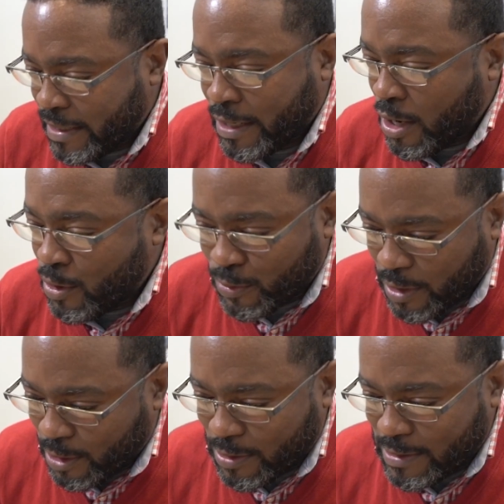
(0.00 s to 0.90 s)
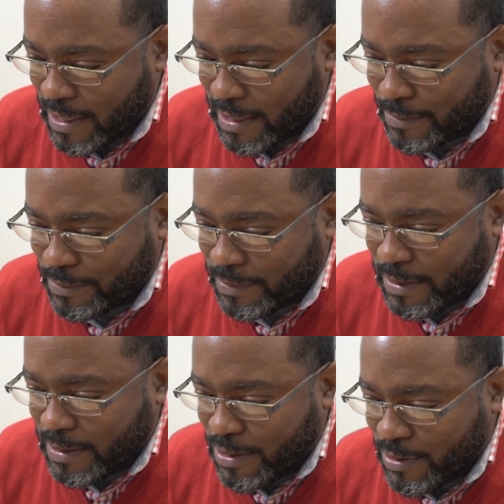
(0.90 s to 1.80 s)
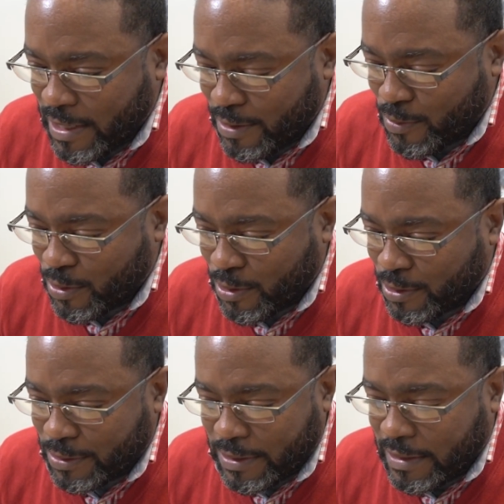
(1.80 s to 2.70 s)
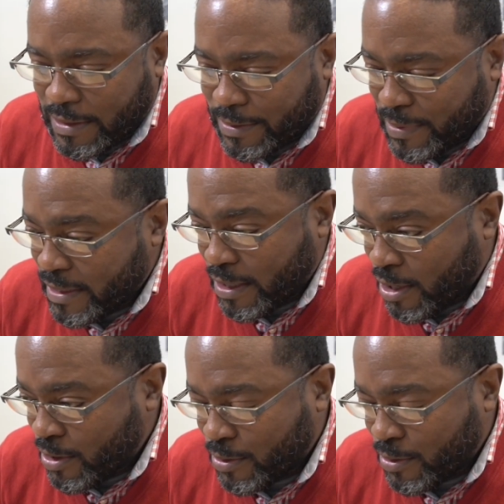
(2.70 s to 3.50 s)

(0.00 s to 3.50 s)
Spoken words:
being on all the time kind of world, being